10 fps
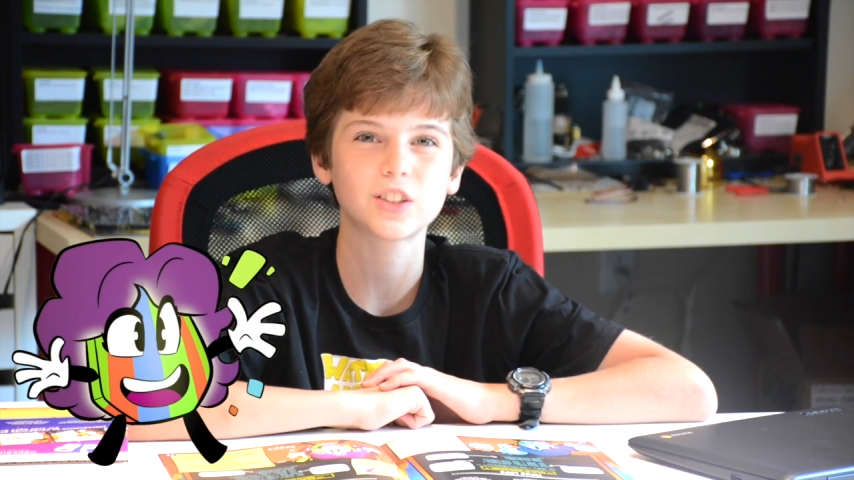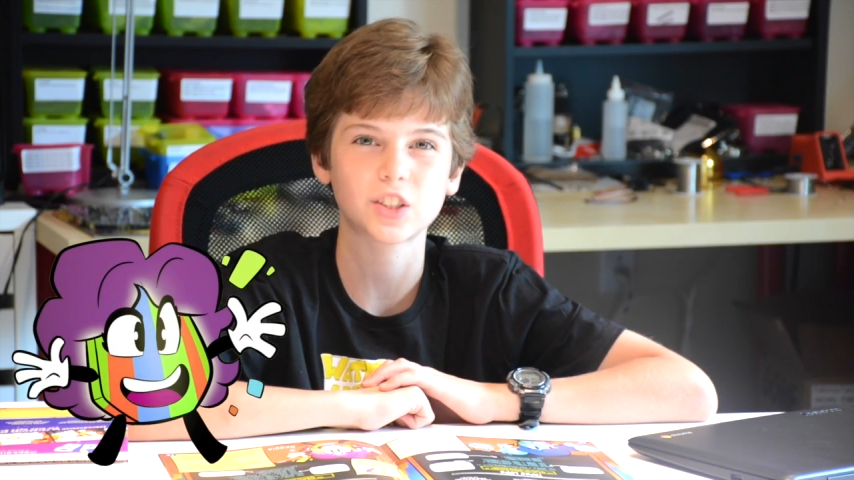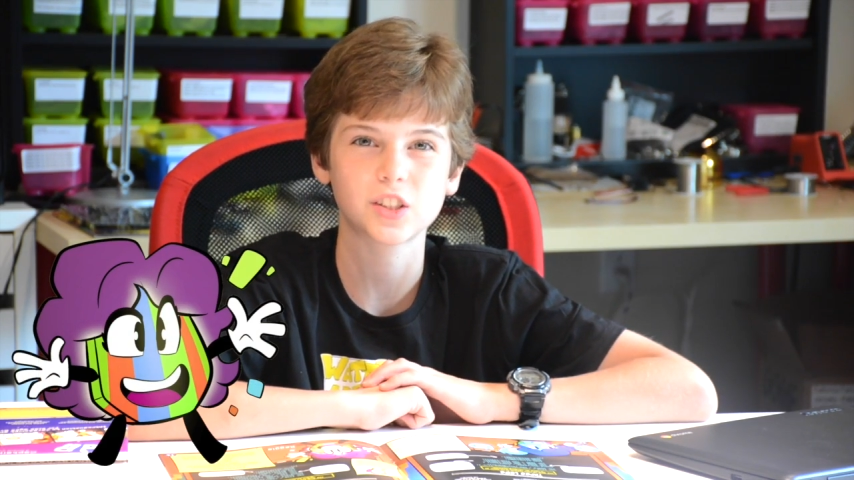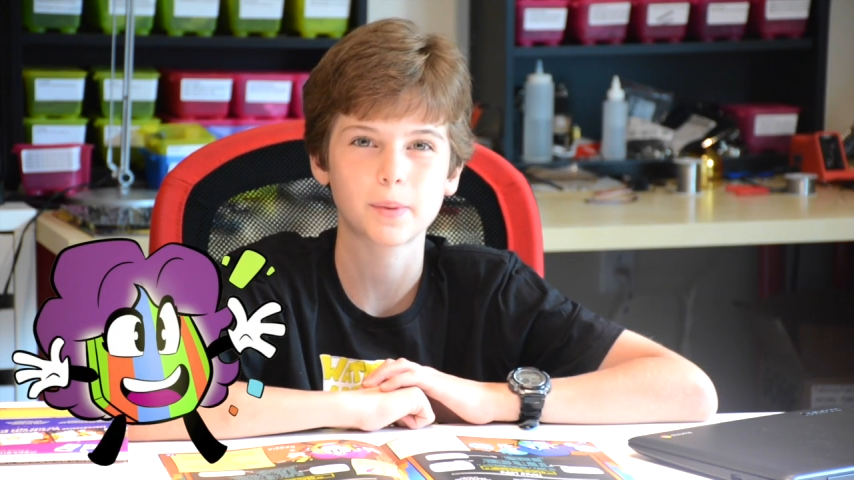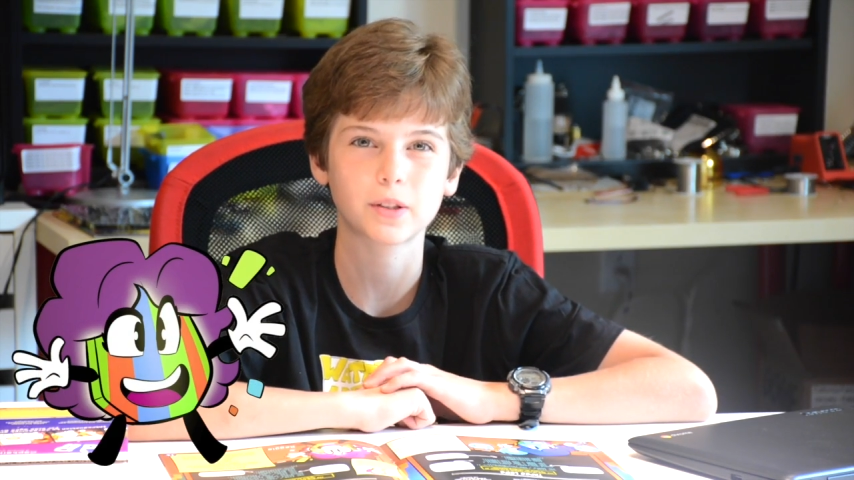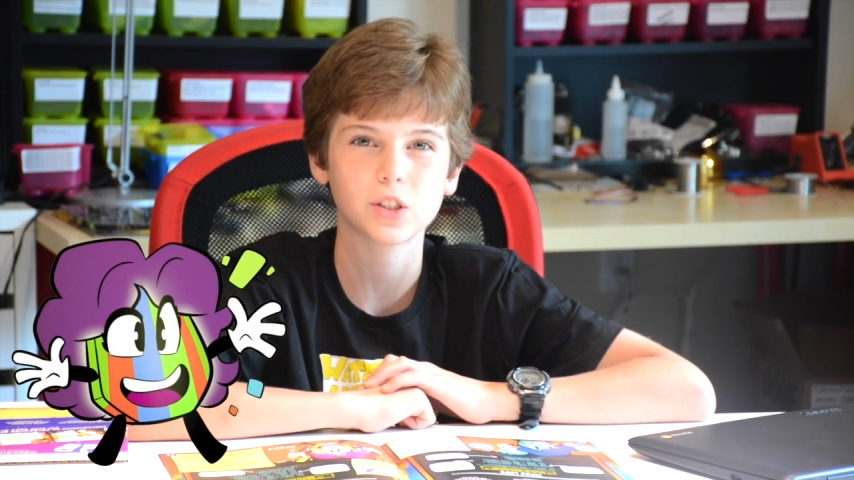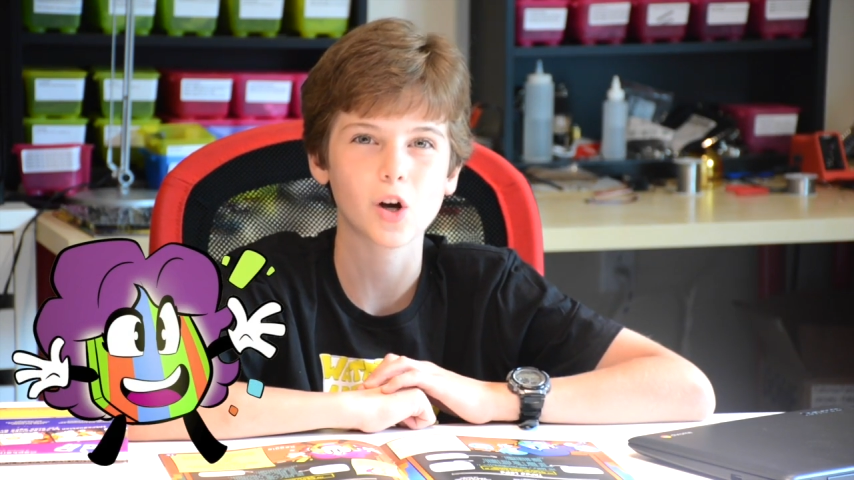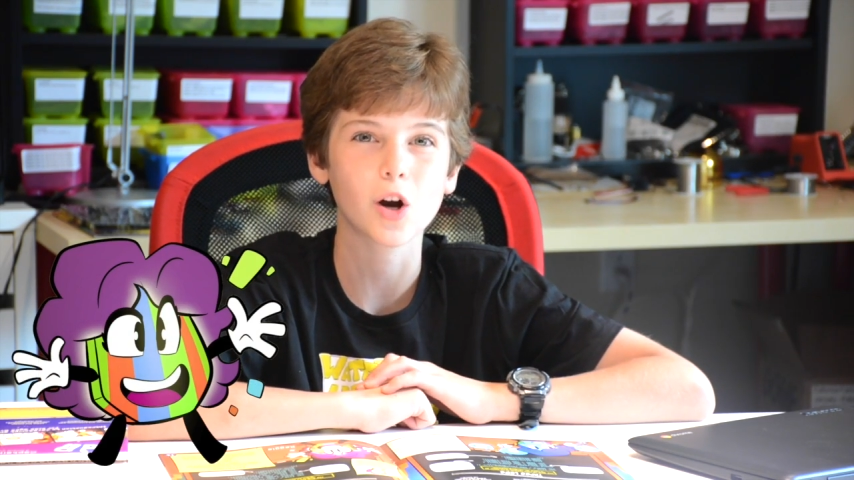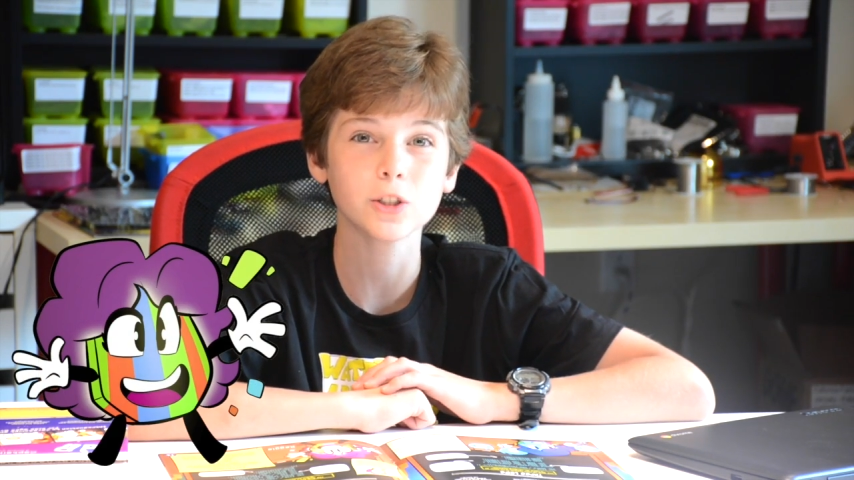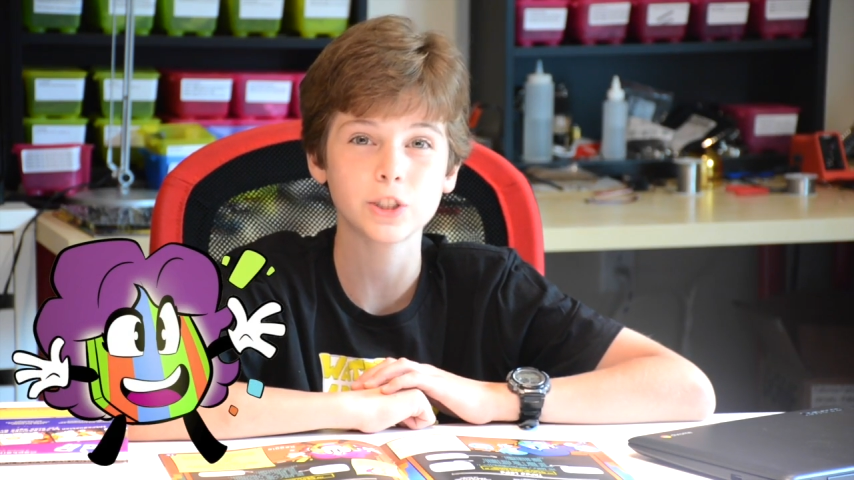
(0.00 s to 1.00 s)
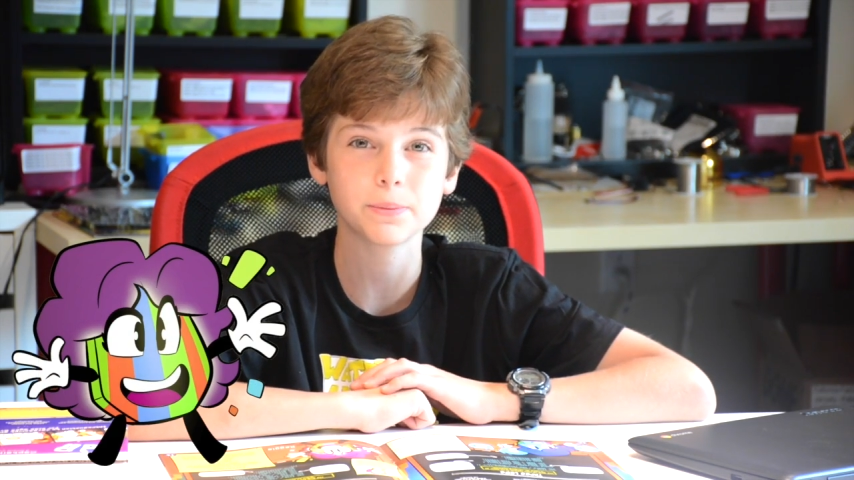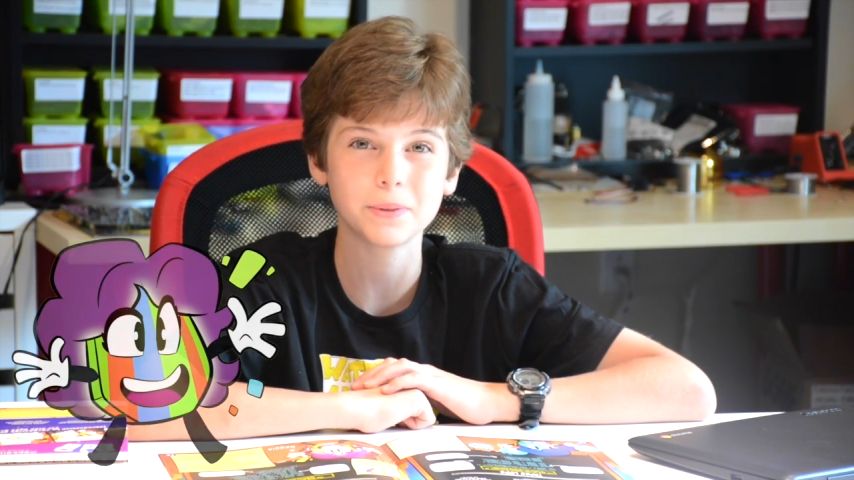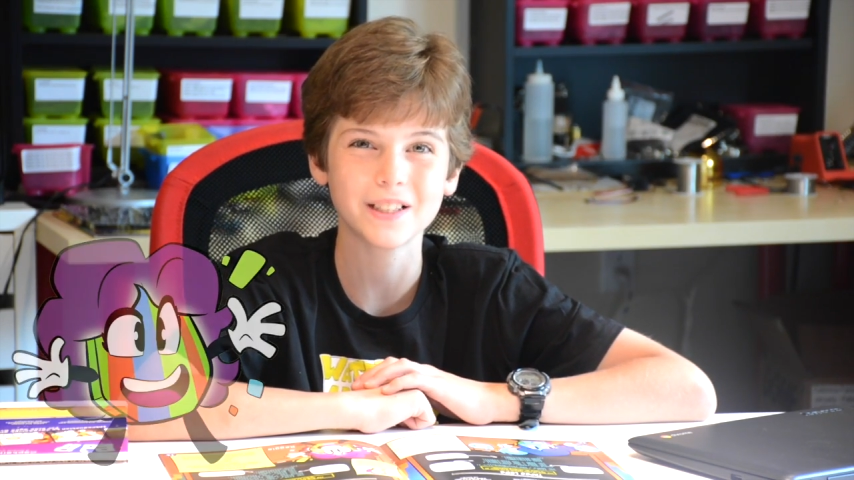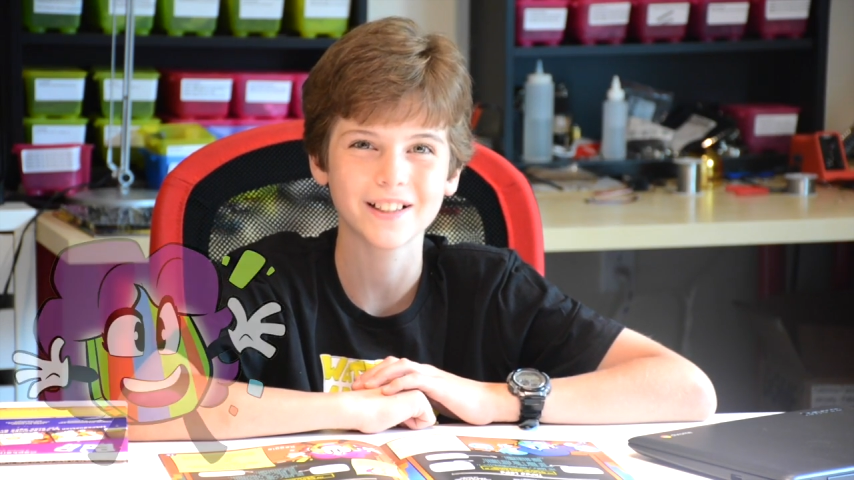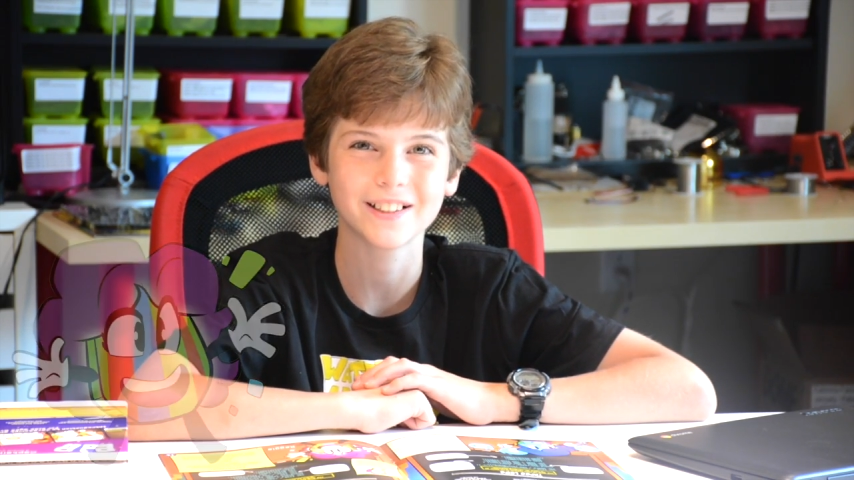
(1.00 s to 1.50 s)
us about the RGB
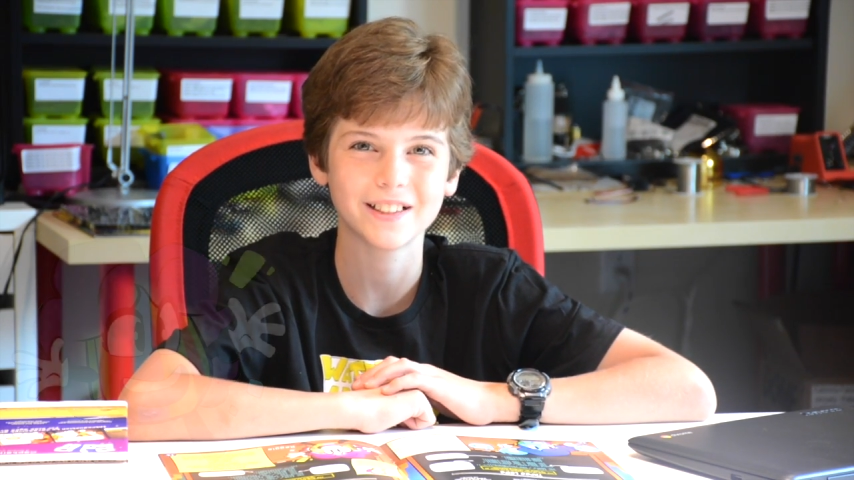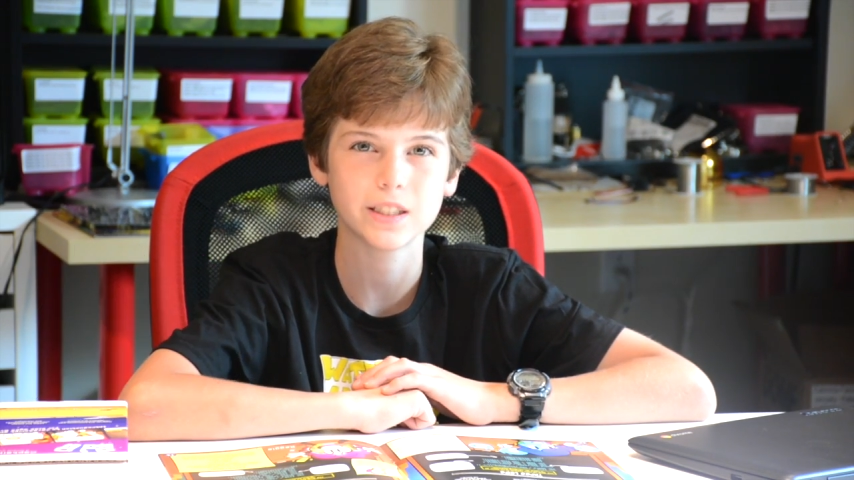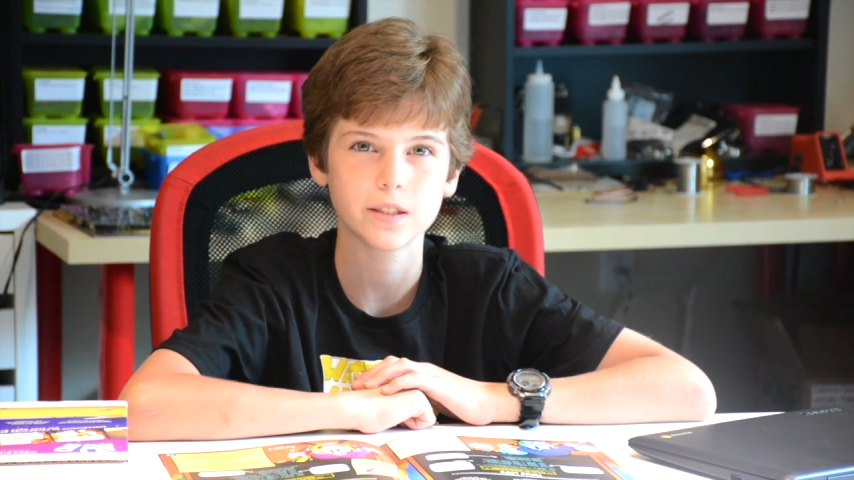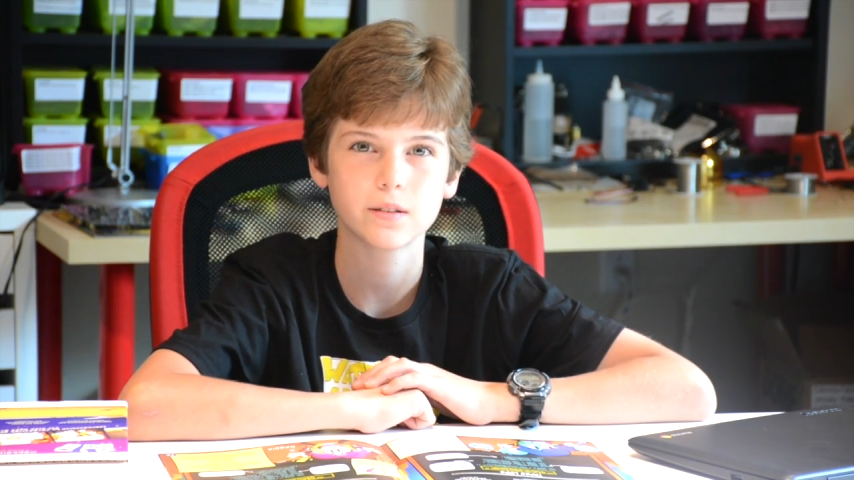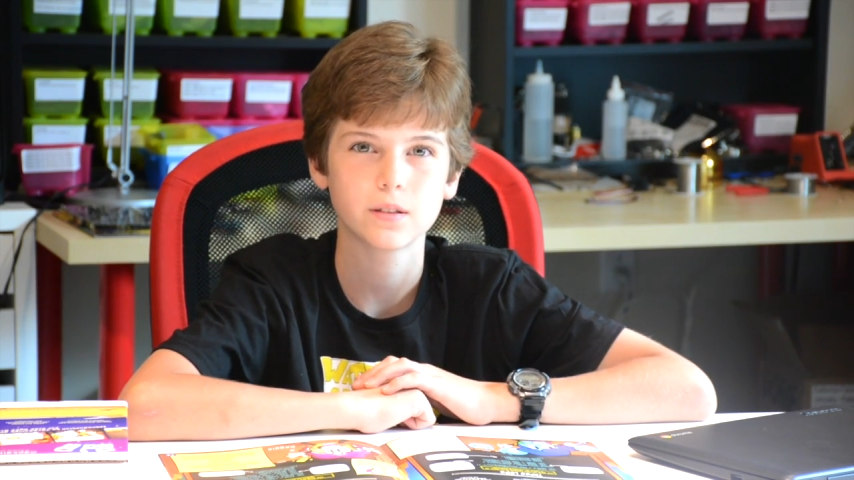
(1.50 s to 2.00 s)
LED.